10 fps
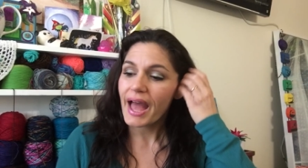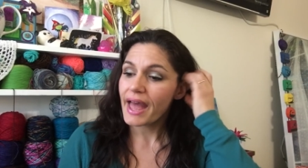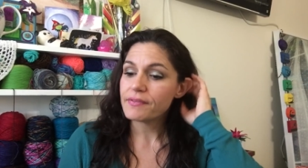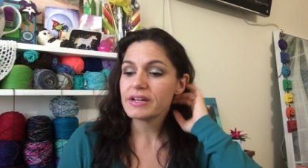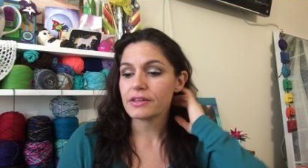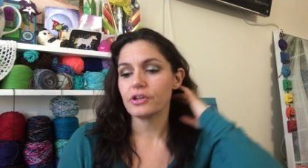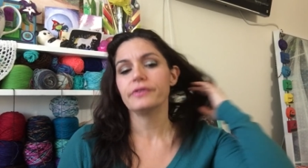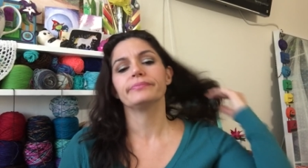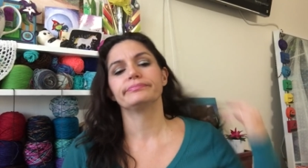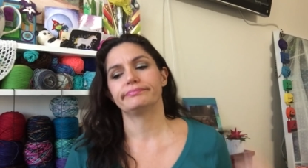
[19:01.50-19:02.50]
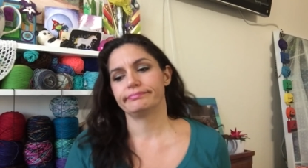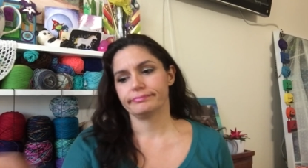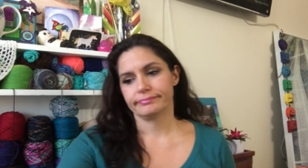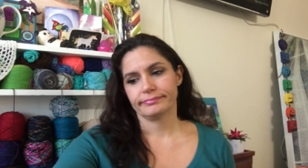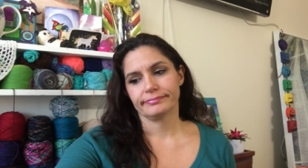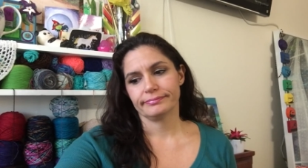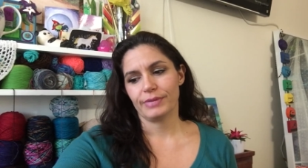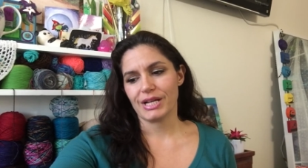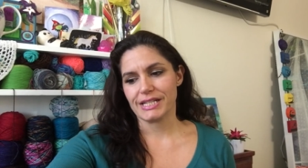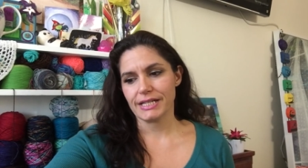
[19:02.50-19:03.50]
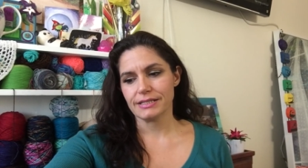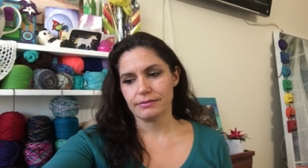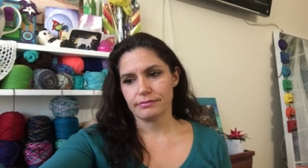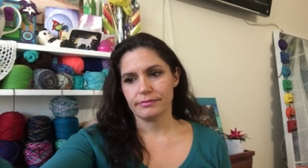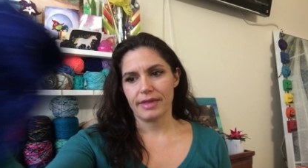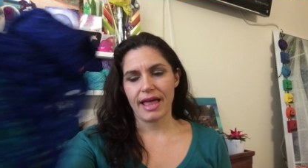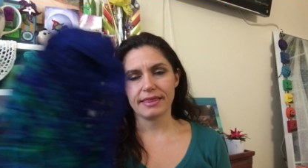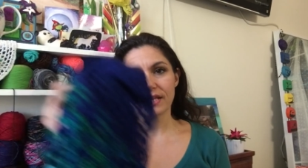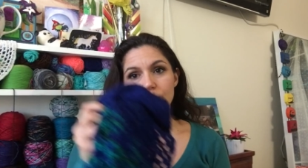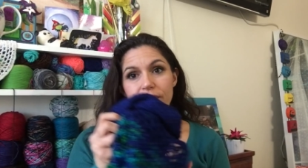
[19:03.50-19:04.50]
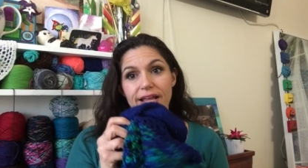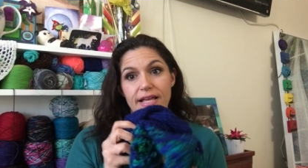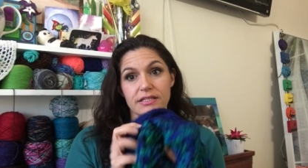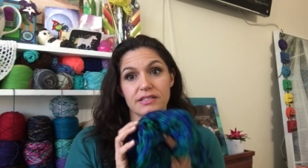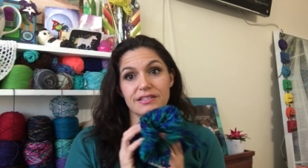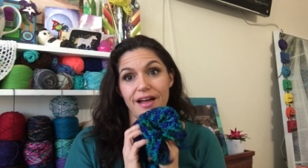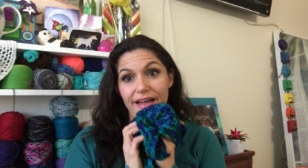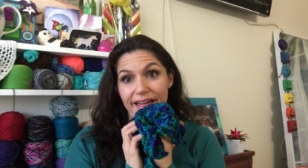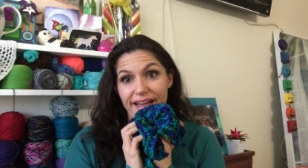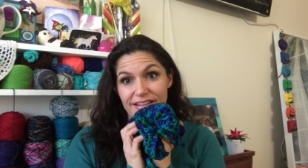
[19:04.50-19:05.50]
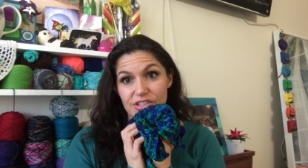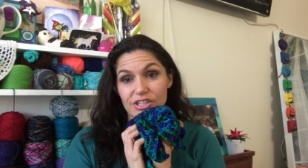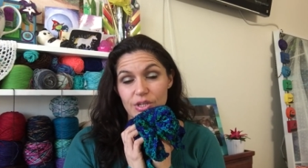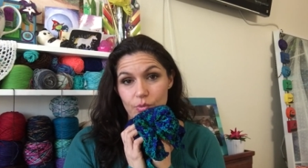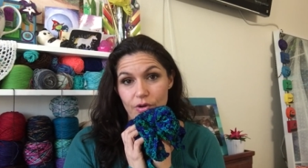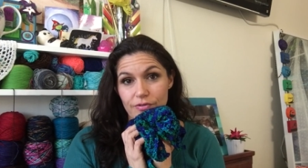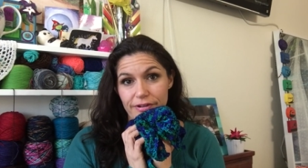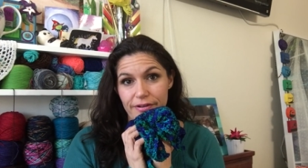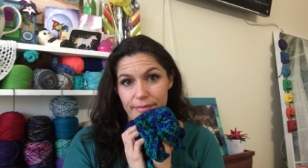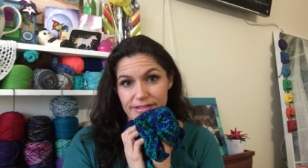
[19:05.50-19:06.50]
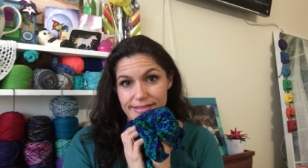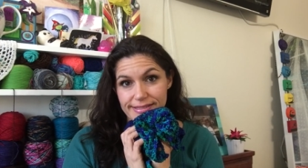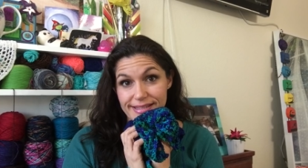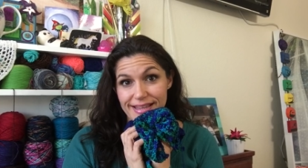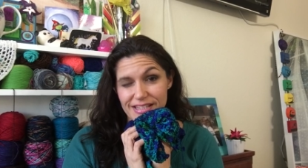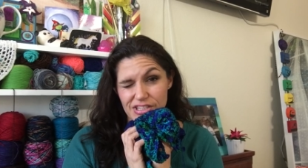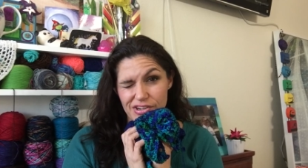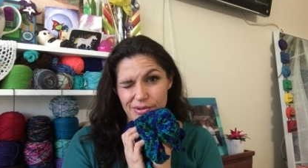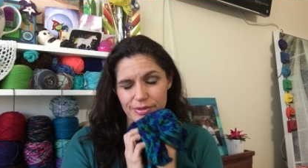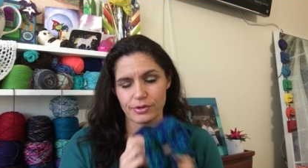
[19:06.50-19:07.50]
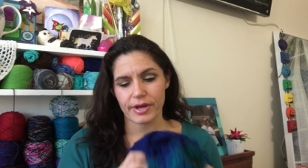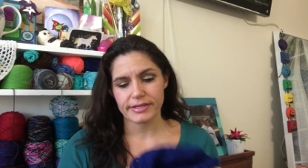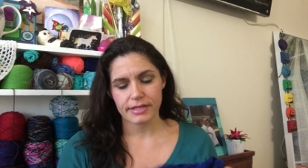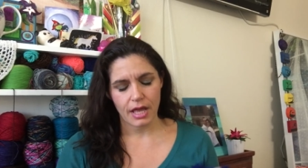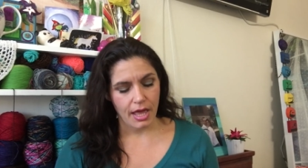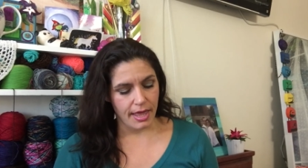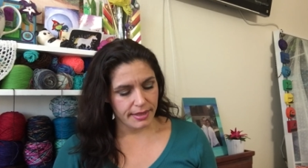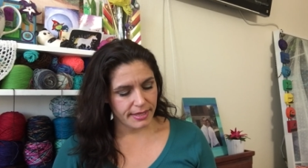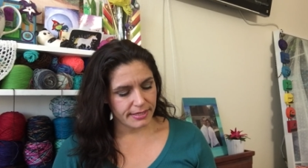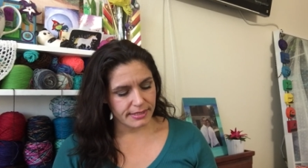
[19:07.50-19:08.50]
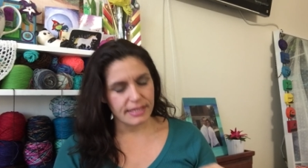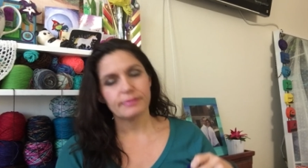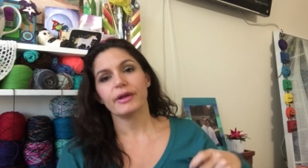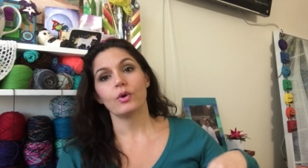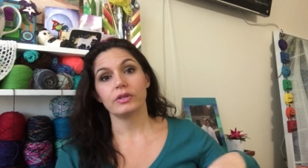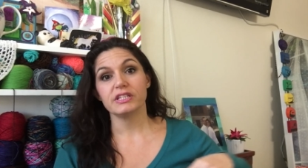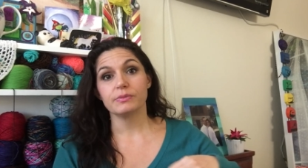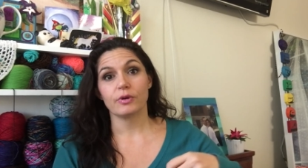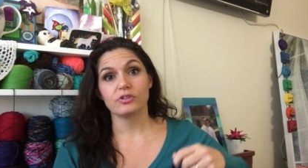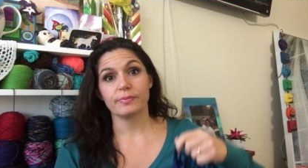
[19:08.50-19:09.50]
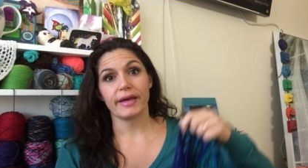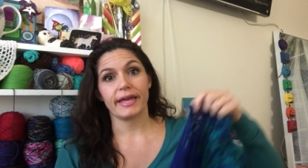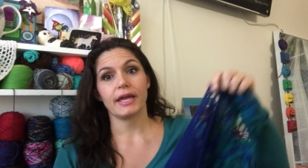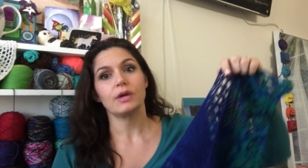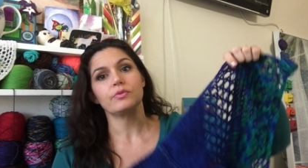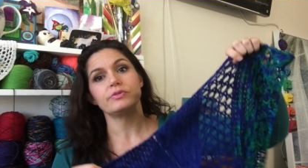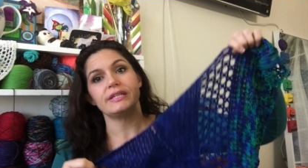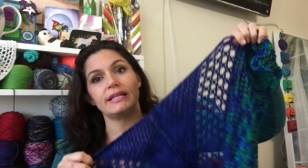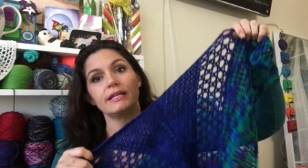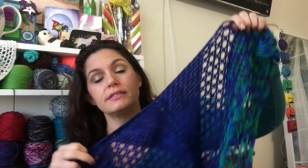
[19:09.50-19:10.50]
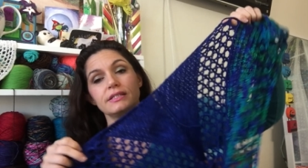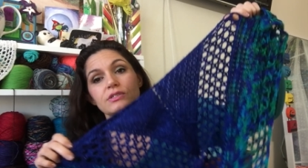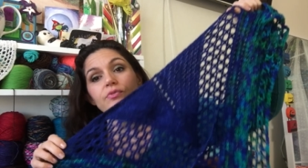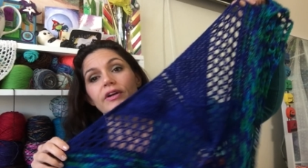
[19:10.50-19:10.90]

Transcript: have another project, and this one has not actually grown very much since I last shared it with you guys. This is my Holy Smokes by Rosina, Zines